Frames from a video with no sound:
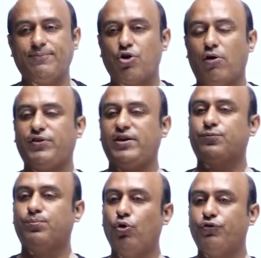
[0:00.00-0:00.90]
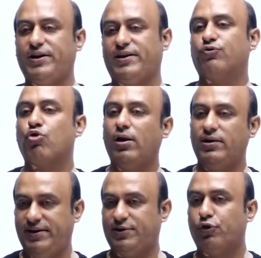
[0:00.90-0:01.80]
of the spores, it is called
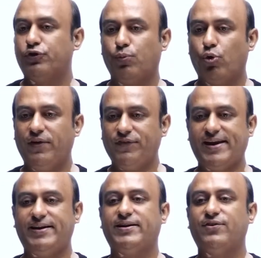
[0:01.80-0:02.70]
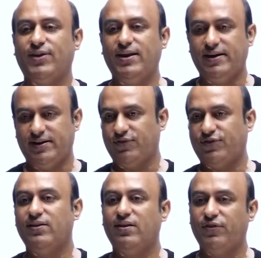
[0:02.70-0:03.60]
heterosporous, and it is seen
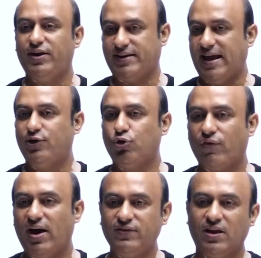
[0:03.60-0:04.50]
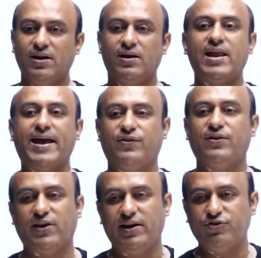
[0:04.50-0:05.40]
in the pteridophytes like the
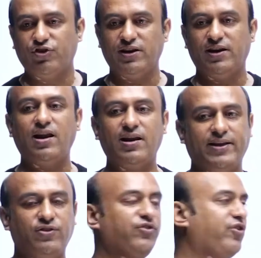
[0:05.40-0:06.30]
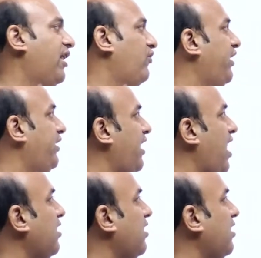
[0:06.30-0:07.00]
Selaginella, like the Salvinia.